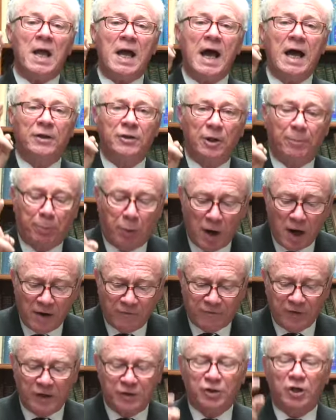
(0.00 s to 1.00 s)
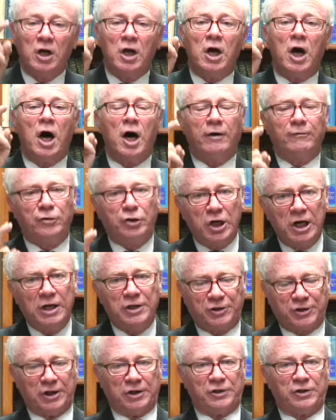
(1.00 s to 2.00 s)
and the prophets of
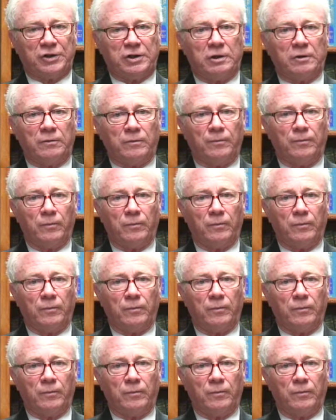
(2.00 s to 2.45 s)
Jesus